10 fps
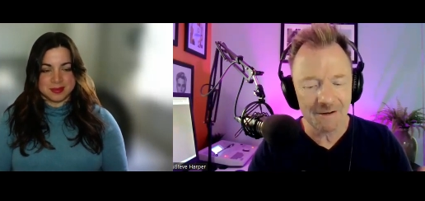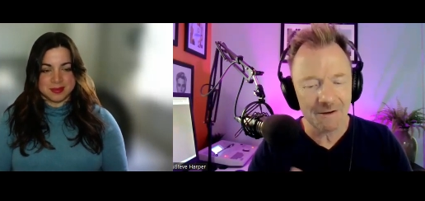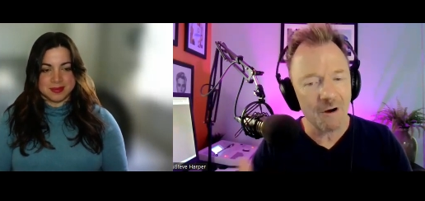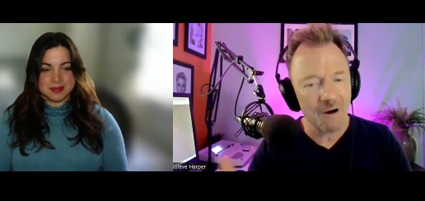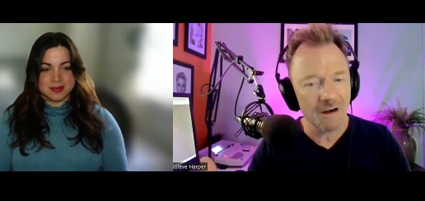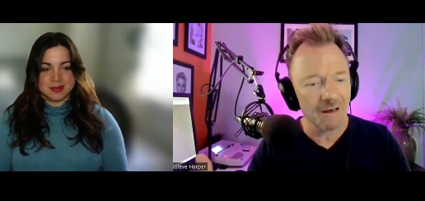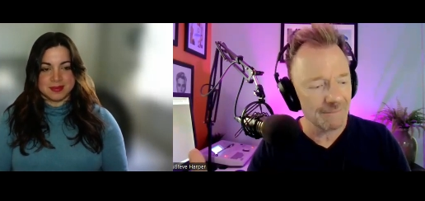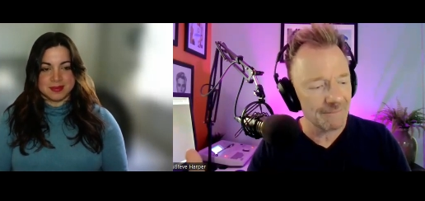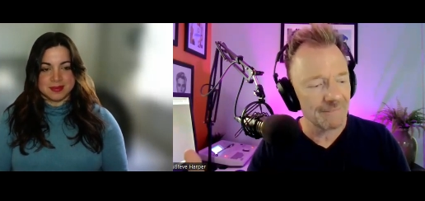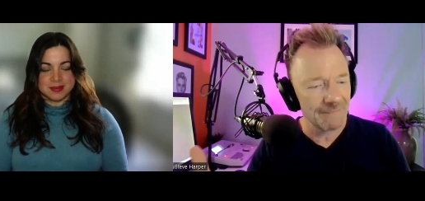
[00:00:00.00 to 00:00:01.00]
Speaker 1: there
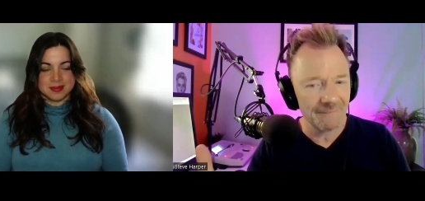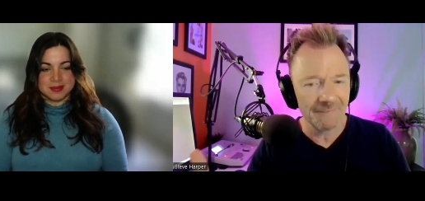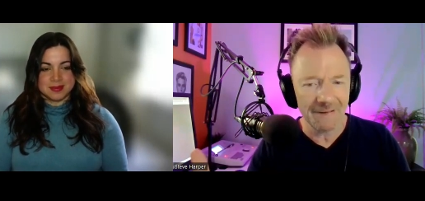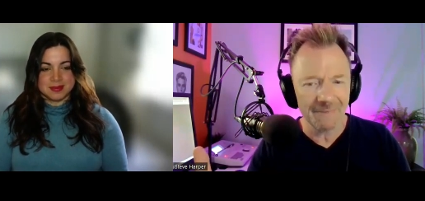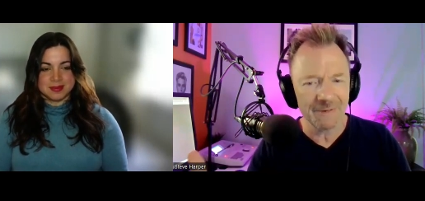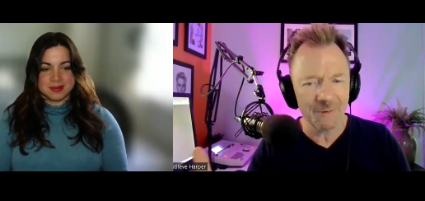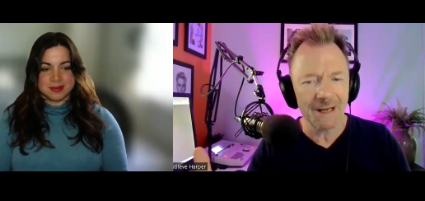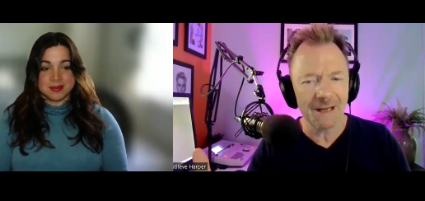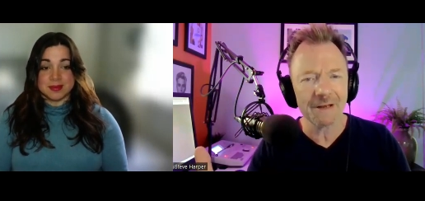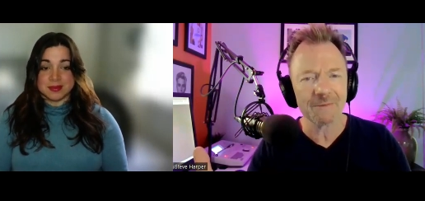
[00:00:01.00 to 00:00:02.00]
are, do
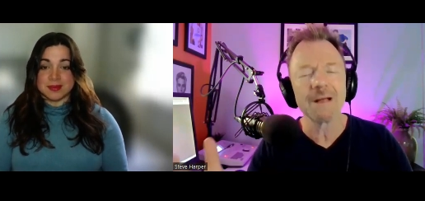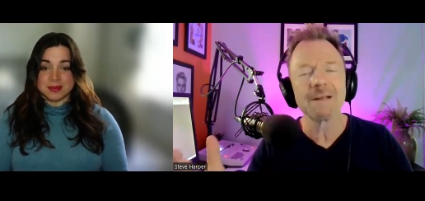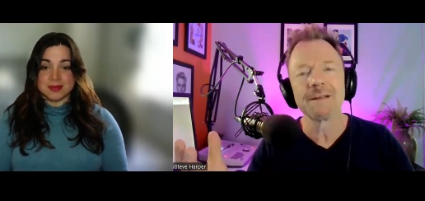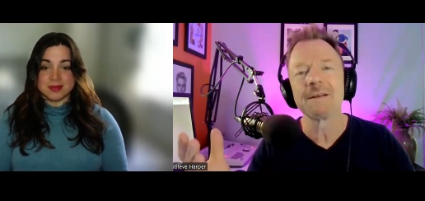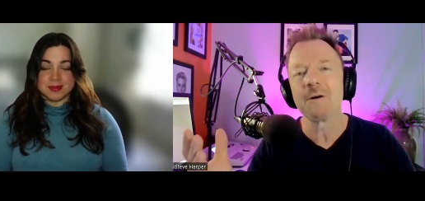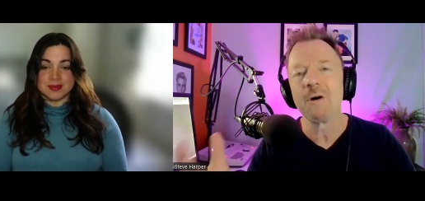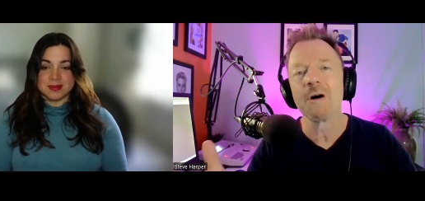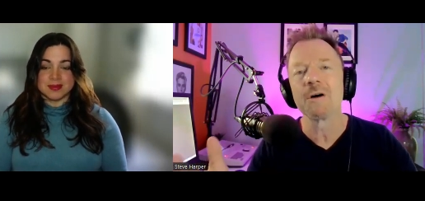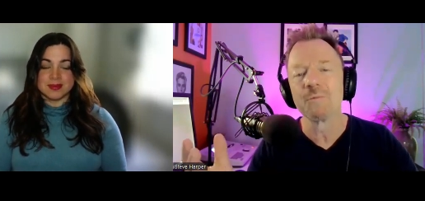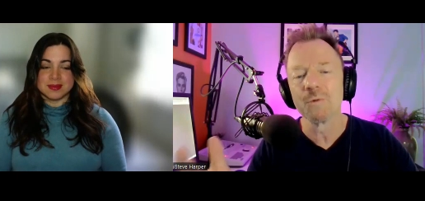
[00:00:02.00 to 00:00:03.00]
I have that right that there
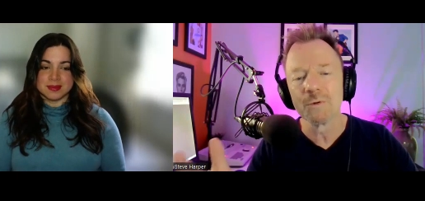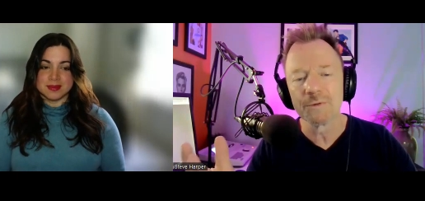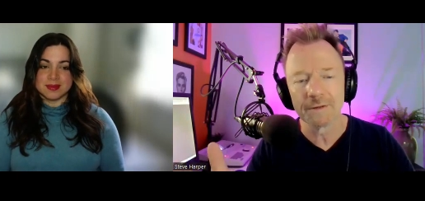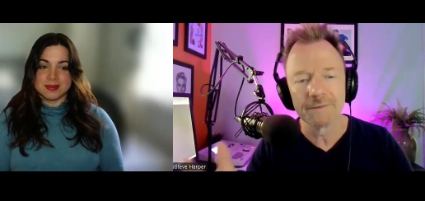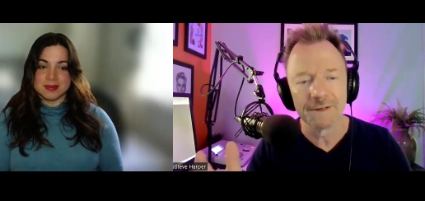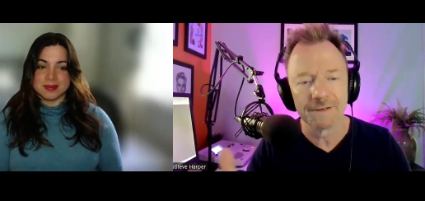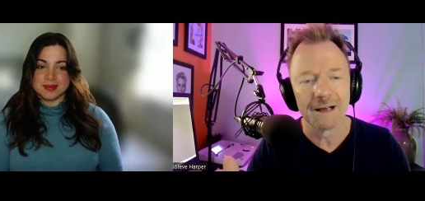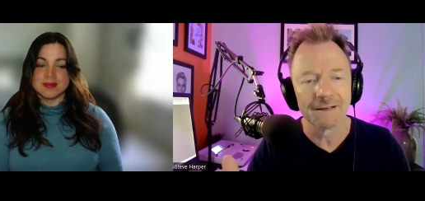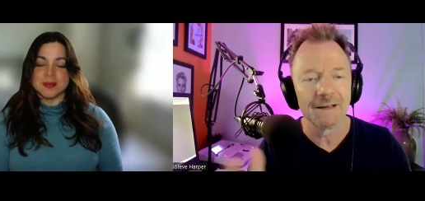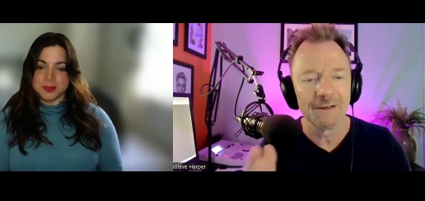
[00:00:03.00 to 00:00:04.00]
are rules of
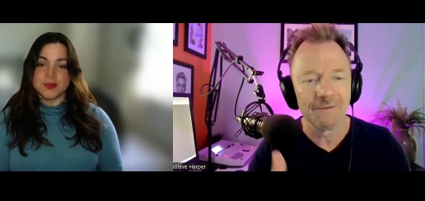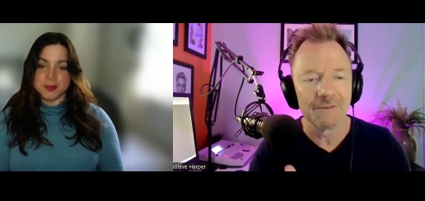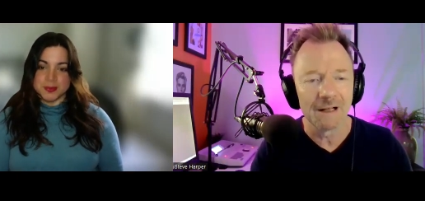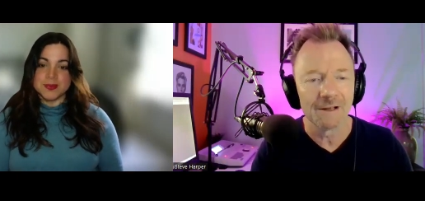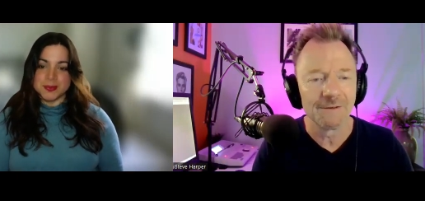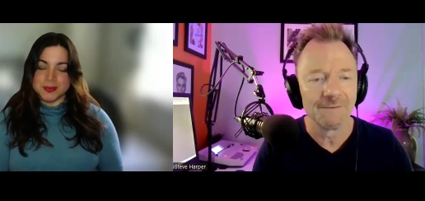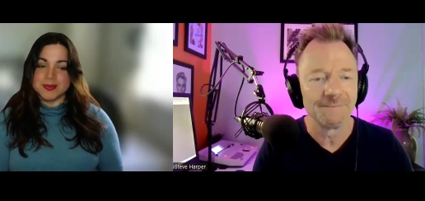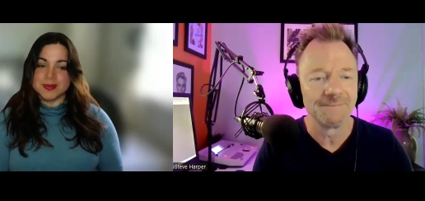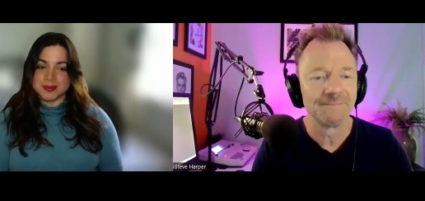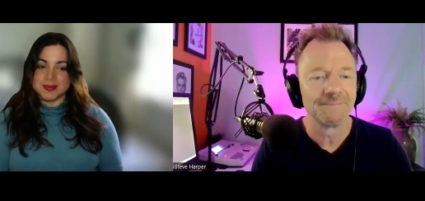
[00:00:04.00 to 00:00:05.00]
design that you follow?
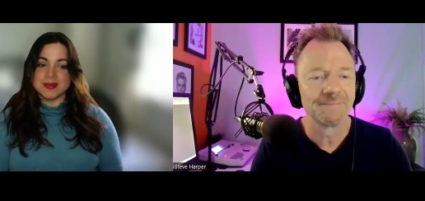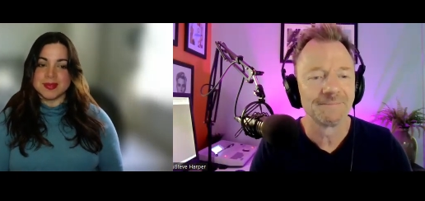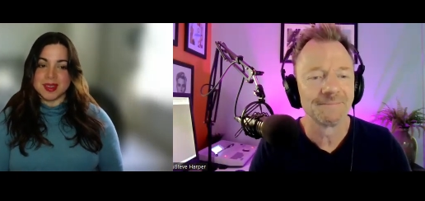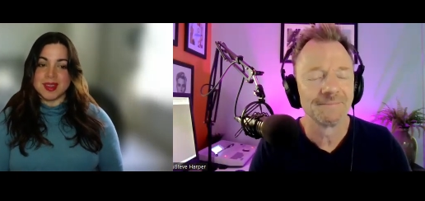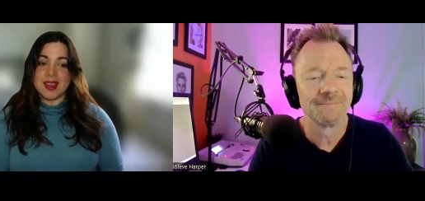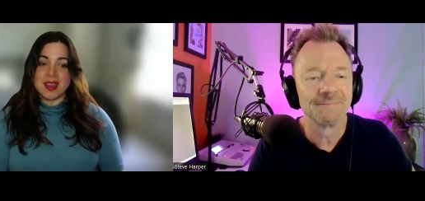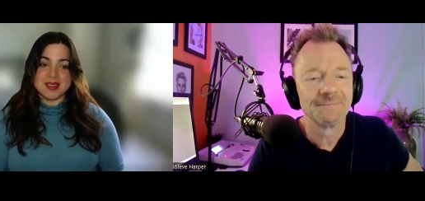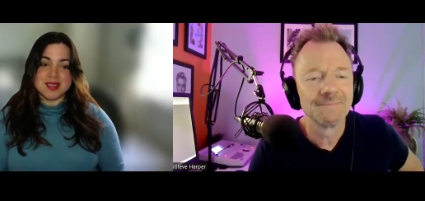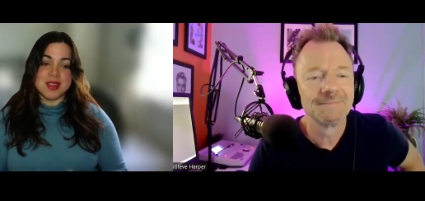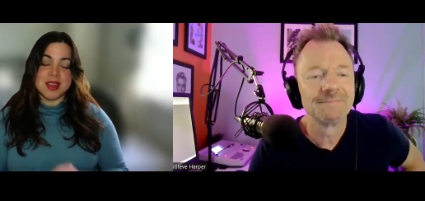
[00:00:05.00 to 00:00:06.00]
Speaker 2: Yeah,
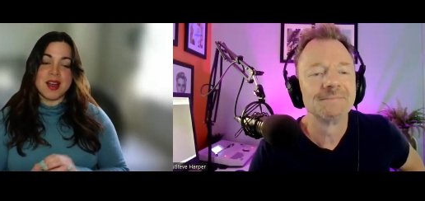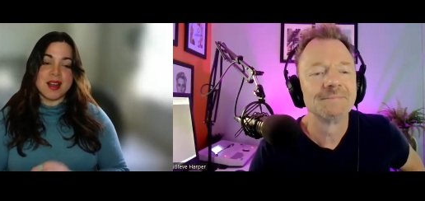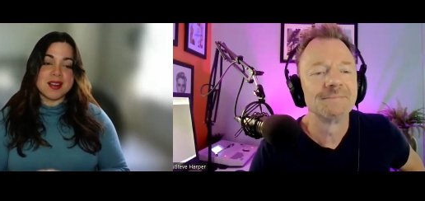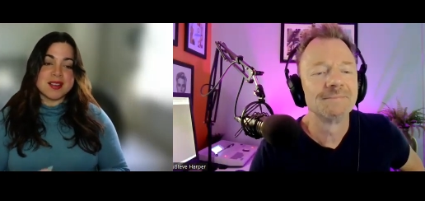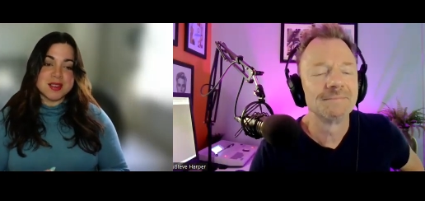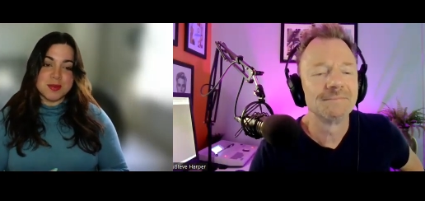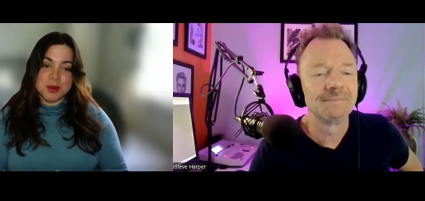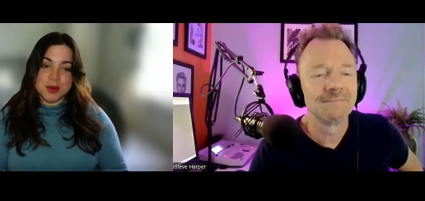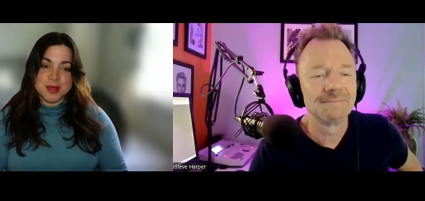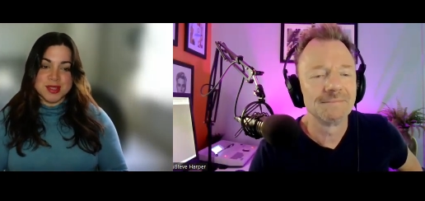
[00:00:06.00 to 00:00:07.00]
so there are some
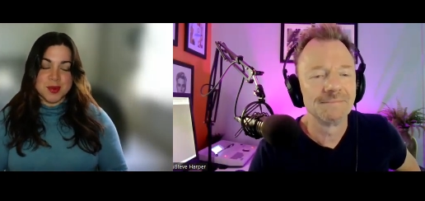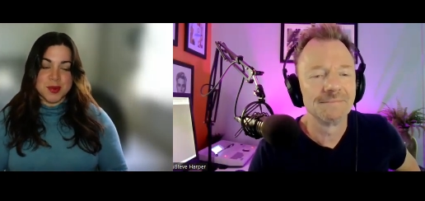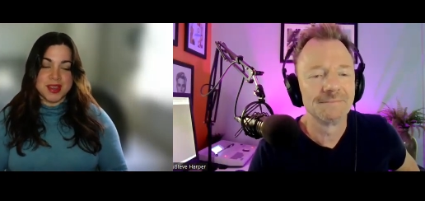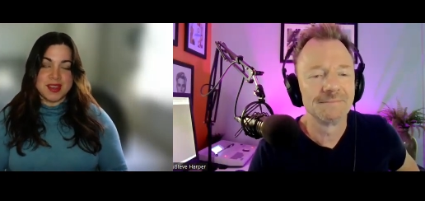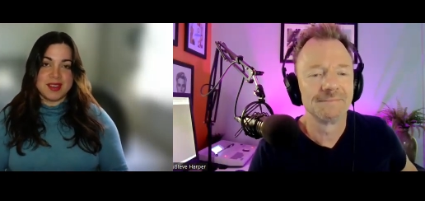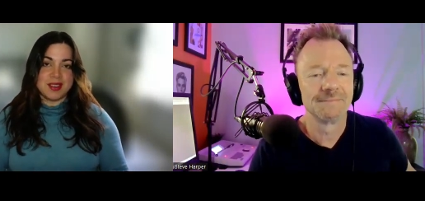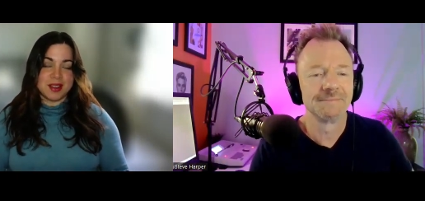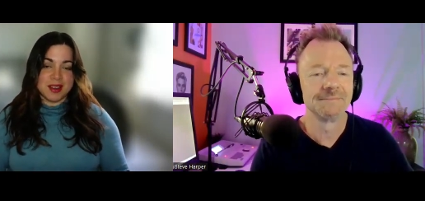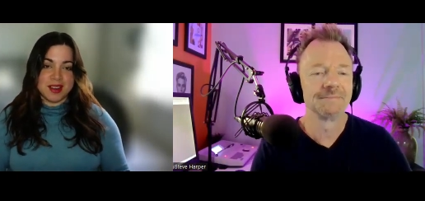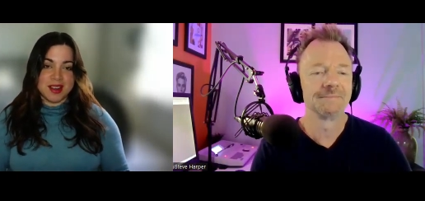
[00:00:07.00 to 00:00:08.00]
rules that we
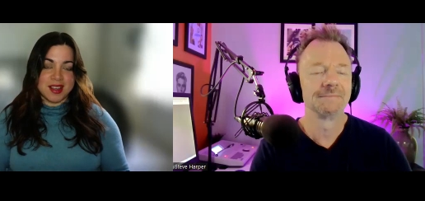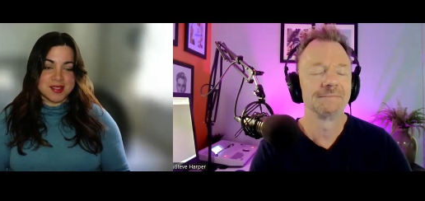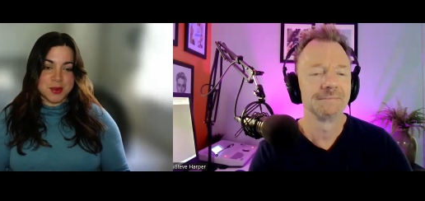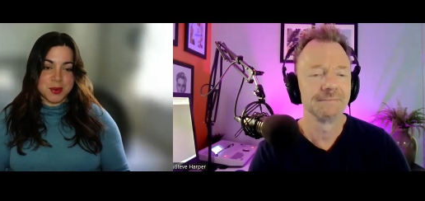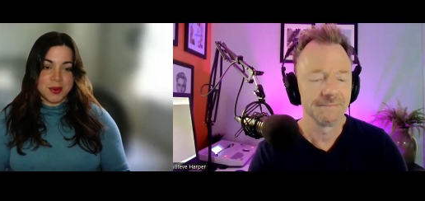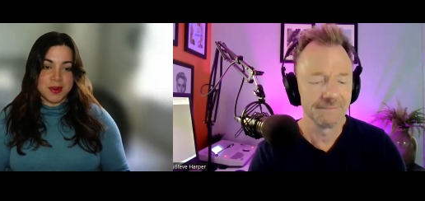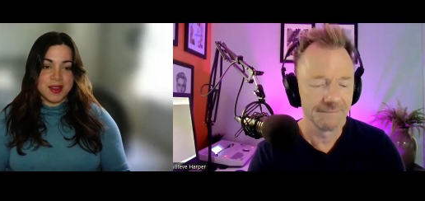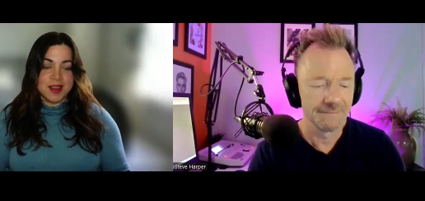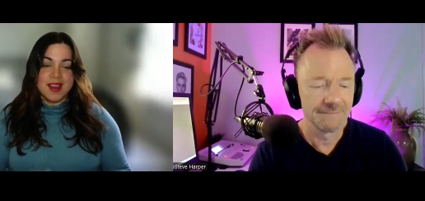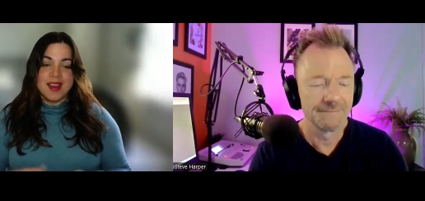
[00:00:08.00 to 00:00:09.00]
learn in
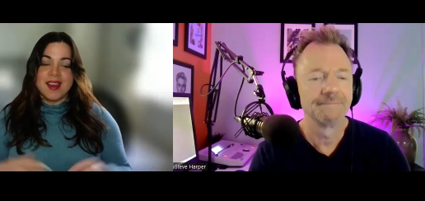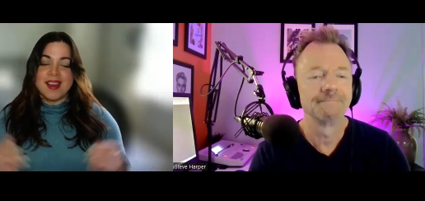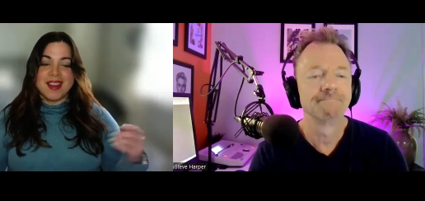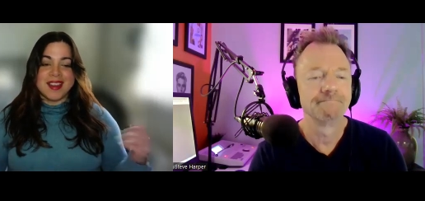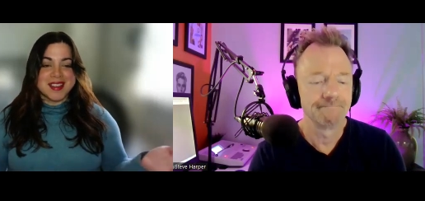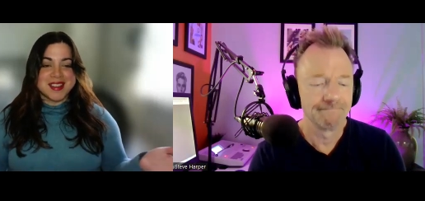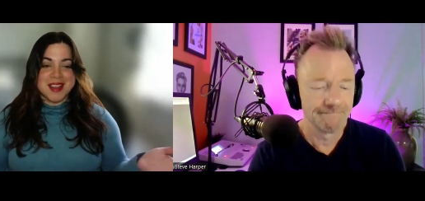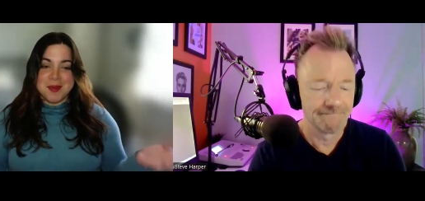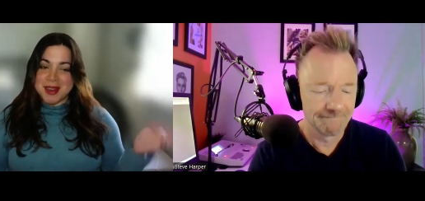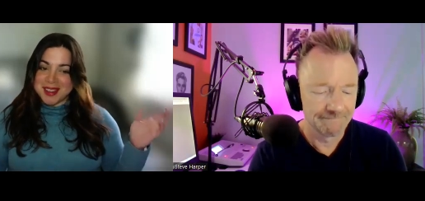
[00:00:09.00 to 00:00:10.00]
school, and I get
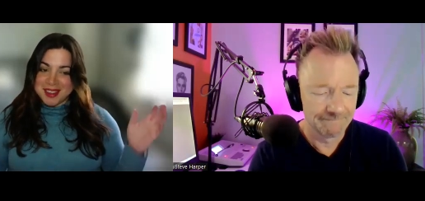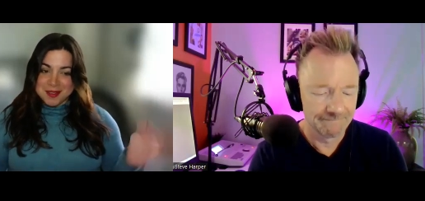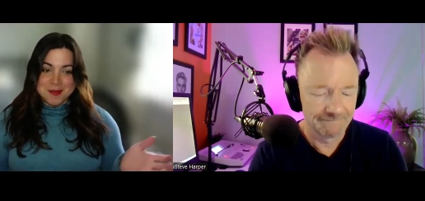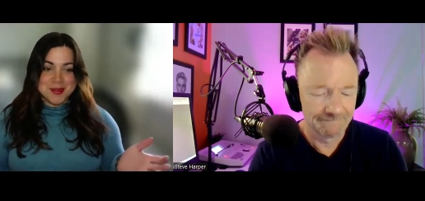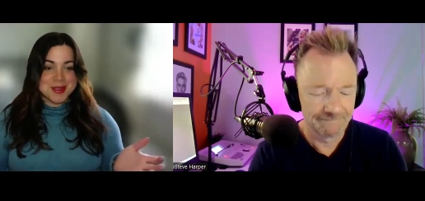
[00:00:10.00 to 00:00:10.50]
I'm gonna give them to